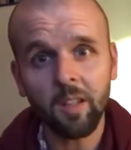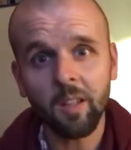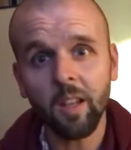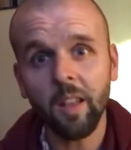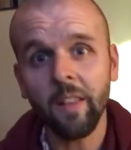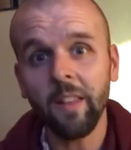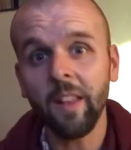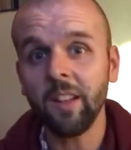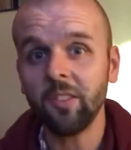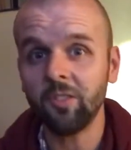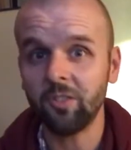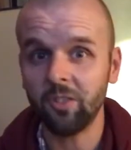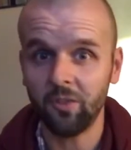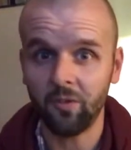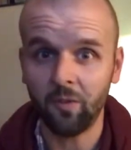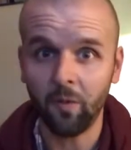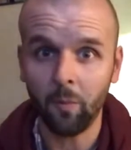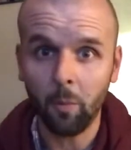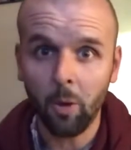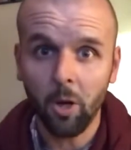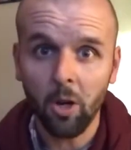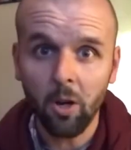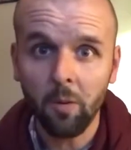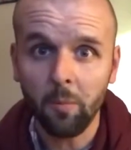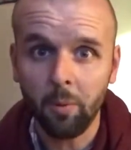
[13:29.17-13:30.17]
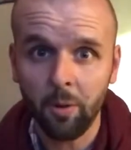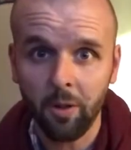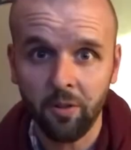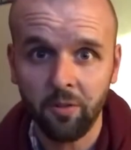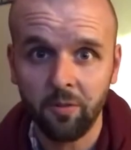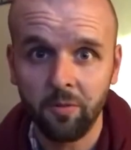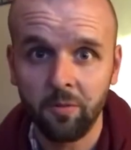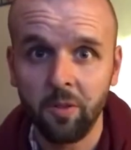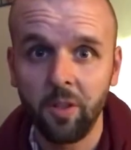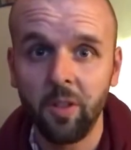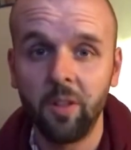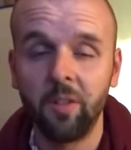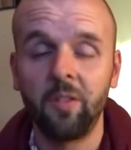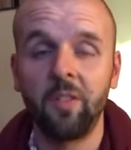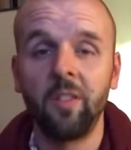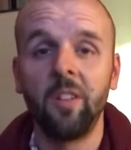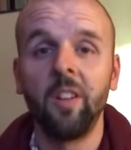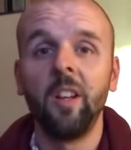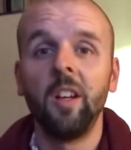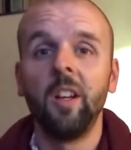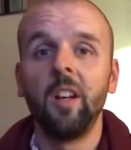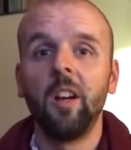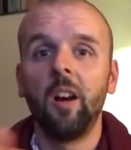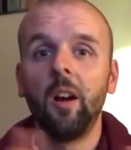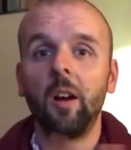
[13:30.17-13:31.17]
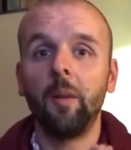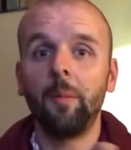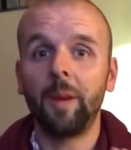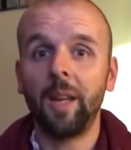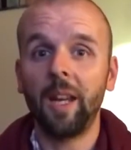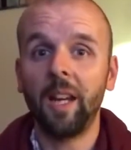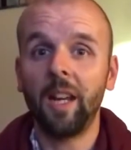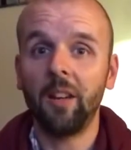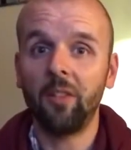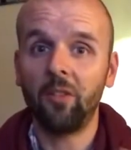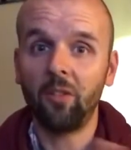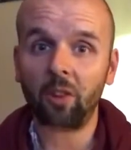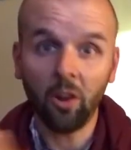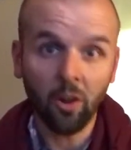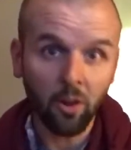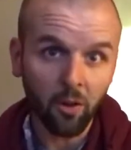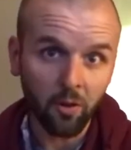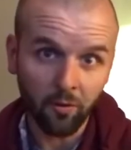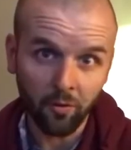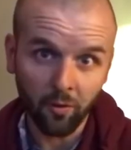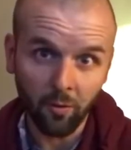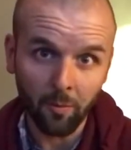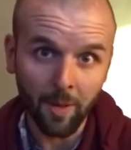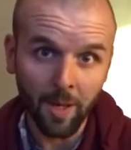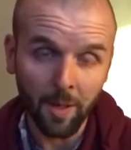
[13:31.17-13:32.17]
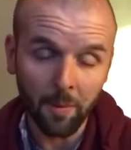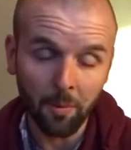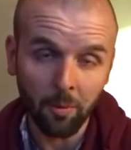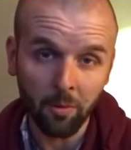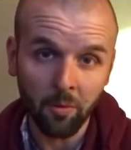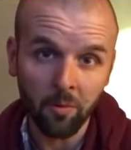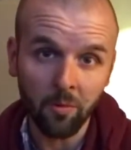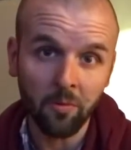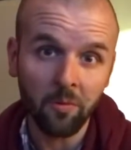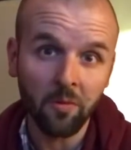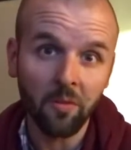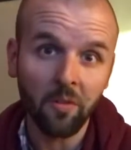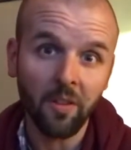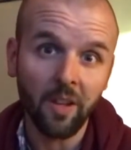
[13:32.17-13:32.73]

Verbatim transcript: and that's just for my own personal use. I'm getting two from Apple.